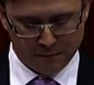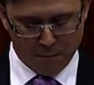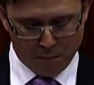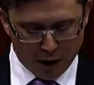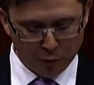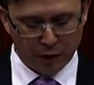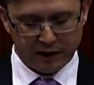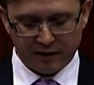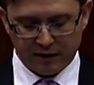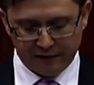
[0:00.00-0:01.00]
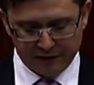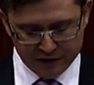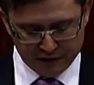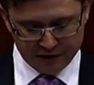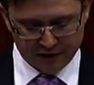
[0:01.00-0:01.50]
My working
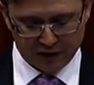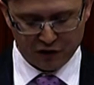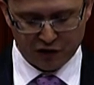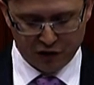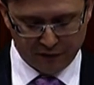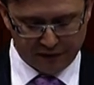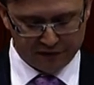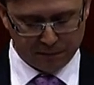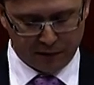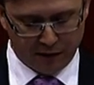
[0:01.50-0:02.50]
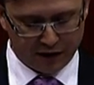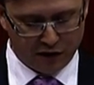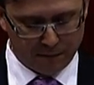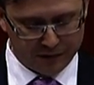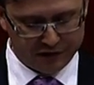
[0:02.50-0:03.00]
definition is that conservatives apply
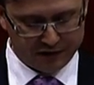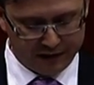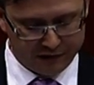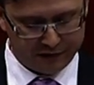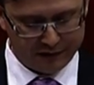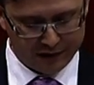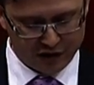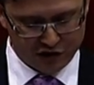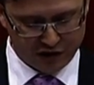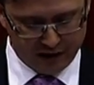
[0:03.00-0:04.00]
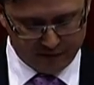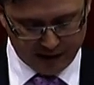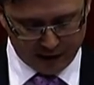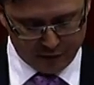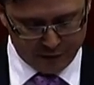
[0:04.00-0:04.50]
common sense and shared
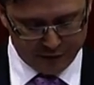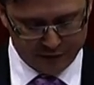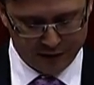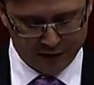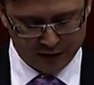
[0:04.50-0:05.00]
values